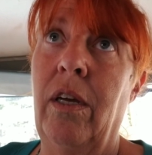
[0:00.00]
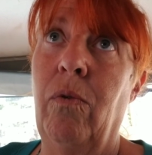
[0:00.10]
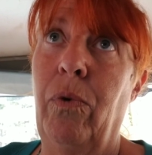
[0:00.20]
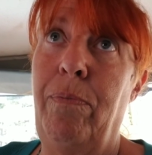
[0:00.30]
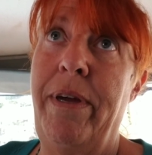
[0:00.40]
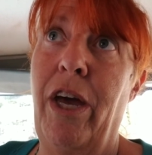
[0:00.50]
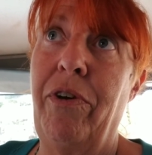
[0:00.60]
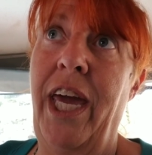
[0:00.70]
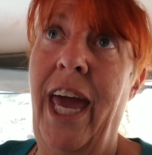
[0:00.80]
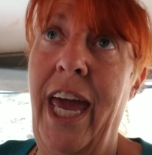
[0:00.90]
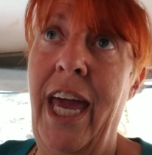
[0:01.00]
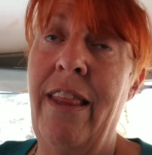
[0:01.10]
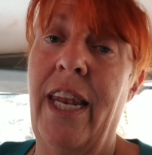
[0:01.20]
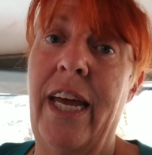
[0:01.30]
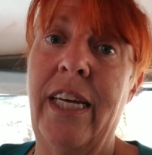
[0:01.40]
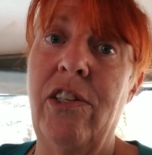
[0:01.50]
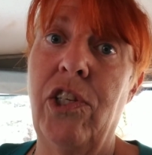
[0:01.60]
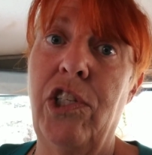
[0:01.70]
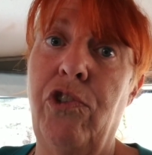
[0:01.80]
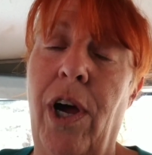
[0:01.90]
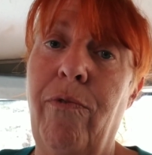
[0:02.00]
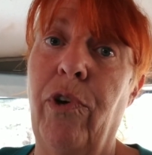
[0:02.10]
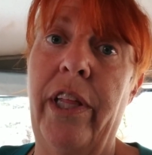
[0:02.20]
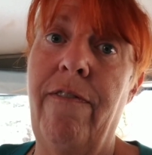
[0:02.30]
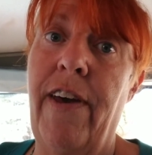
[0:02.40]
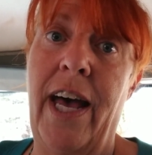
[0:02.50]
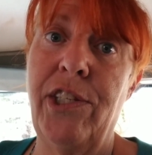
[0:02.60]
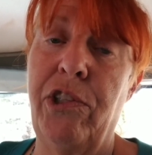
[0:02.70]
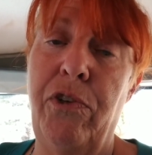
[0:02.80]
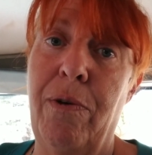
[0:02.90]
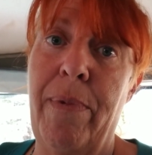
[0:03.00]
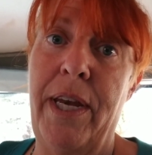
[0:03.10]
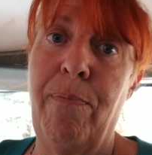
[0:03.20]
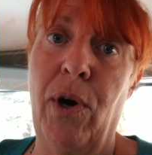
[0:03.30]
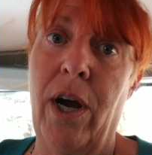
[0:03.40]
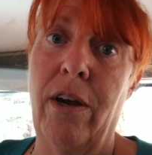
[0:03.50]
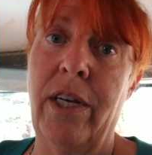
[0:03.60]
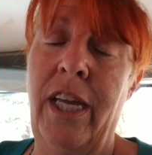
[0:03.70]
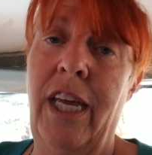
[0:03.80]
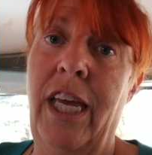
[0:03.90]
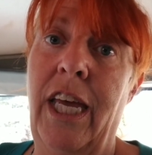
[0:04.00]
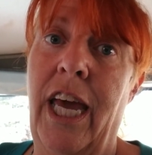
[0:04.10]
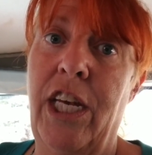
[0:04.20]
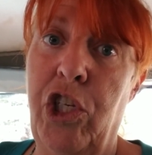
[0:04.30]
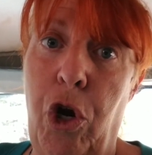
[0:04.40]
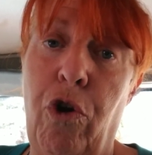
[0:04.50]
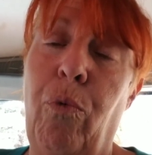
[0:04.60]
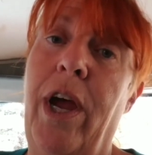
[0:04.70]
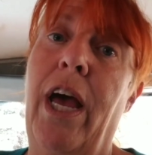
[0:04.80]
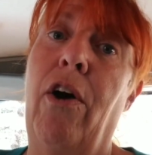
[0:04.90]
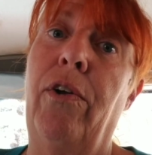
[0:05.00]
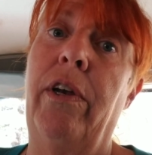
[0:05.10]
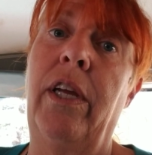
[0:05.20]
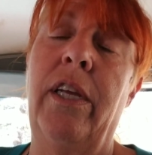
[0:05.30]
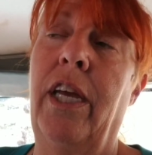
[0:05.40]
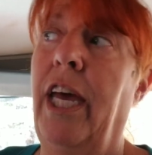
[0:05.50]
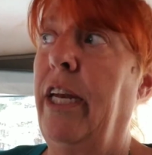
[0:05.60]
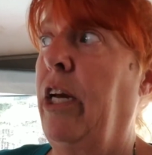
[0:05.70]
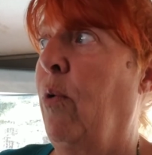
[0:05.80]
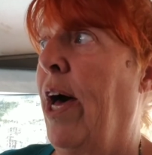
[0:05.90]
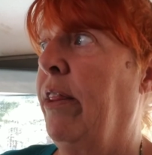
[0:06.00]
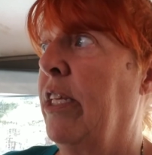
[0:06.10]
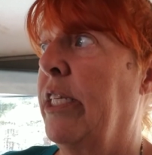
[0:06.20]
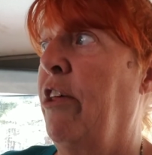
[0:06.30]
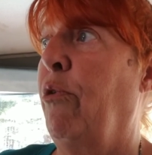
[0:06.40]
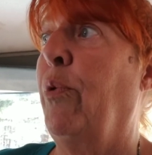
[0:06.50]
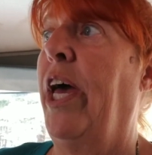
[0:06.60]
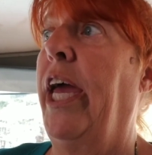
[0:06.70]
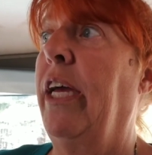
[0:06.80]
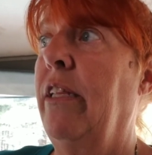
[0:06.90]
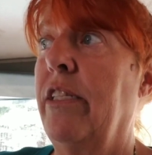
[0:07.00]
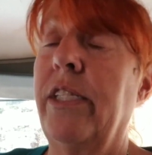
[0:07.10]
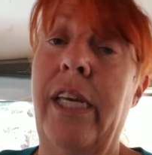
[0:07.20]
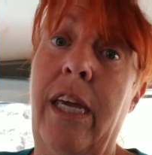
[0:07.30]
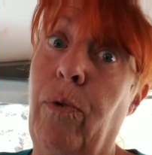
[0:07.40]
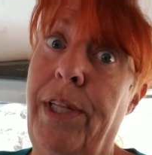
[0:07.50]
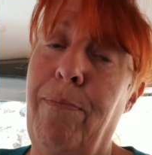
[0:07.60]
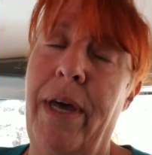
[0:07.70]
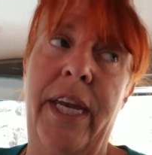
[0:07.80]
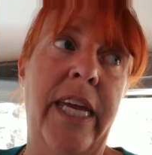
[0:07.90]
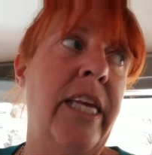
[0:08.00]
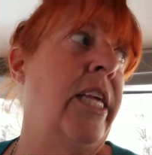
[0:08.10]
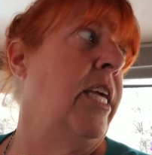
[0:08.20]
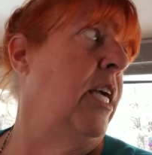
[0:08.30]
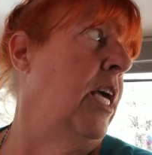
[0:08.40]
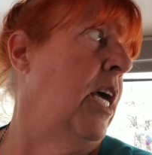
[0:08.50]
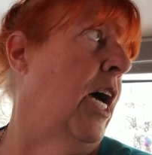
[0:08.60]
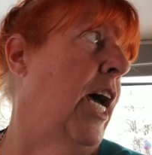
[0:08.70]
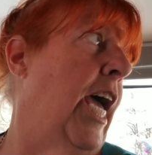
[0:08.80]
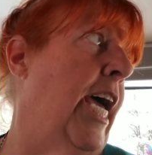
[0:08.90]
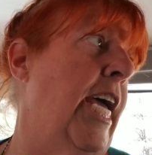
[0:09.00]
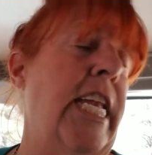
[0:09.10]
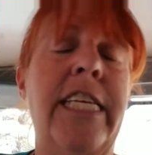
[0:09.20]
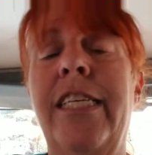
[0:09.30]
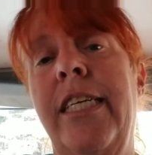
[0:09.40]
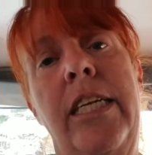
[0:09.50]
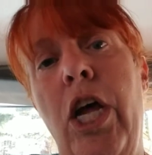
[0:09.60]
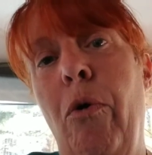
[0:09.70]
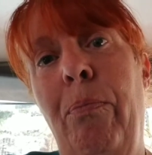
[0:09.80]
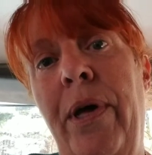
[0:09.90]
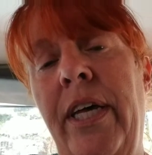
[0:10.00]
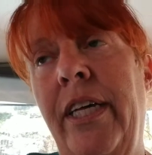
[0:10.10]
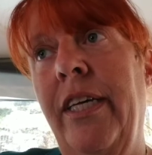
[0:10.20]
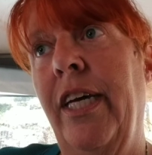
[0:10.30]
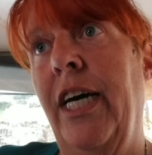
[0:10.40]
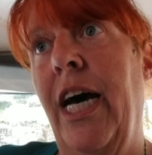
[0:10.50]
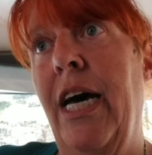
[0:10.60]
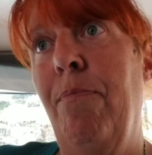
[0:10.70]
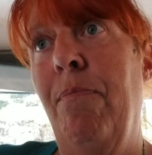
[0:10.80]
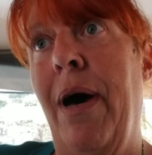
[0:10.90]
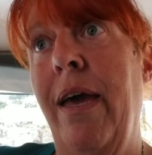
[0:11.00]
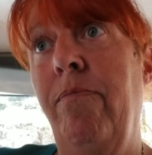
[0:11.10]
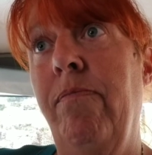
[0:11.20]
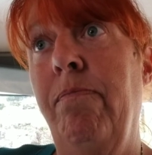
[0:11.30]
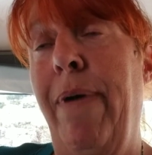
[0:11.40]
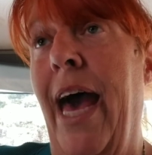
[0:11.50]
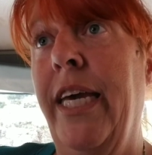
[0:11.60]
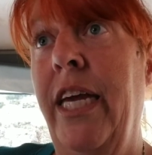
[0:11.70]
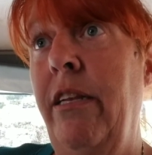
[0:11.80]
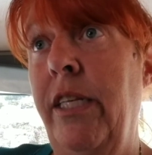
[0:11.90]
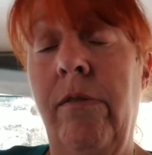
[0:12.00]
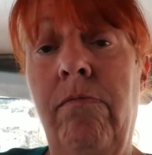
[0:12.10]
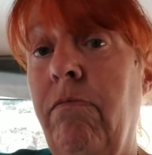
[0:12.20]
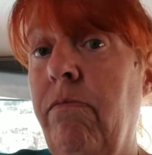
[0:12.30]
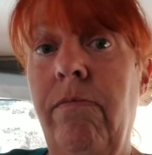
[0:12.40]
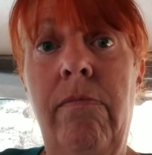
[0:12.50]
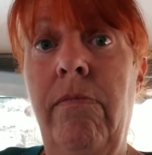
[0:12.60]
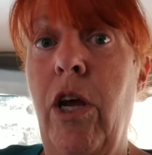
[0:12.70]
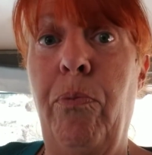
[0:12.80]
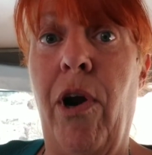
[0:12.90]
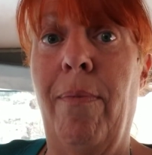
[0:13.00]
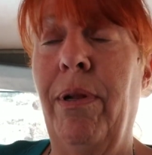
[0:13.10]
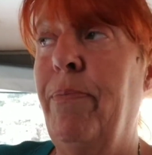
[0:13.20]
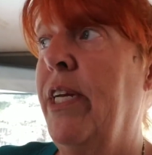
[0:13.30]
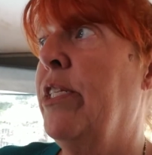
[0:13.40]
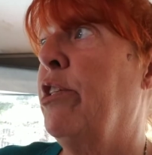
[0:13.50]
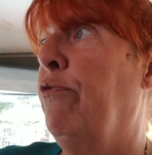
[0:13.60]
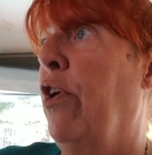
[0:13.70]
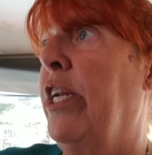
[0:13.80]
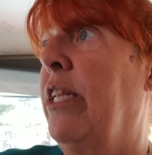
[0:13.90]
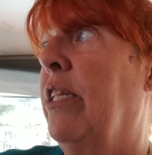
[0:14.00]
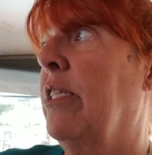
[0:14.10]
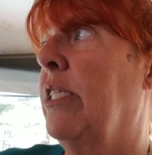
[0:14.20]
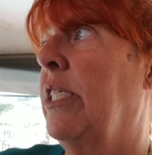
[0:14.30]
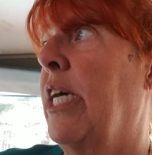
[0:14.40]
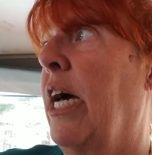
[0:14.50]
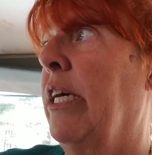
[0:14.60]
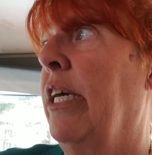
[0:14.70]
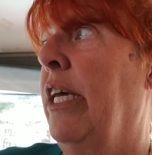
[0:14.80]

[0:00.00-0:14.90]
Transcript: would be okay, that I could just drive really fast through the muddy part and turn around and go out this other way that's equally muddy. And nope, um, my back end, no problem. It's the front end that's stuck.